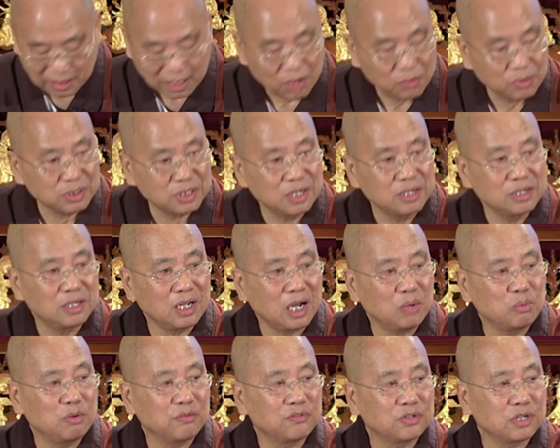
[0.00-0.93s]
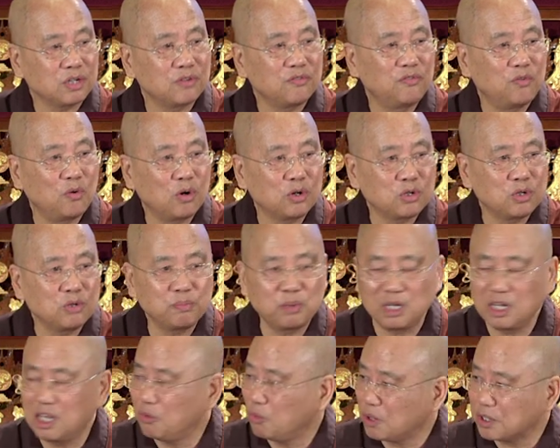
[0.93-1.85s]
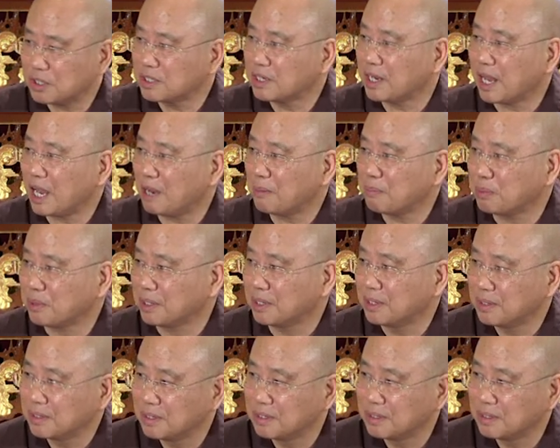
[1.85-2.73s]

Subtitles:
He was endowed with such fortune, but he wasn't happy.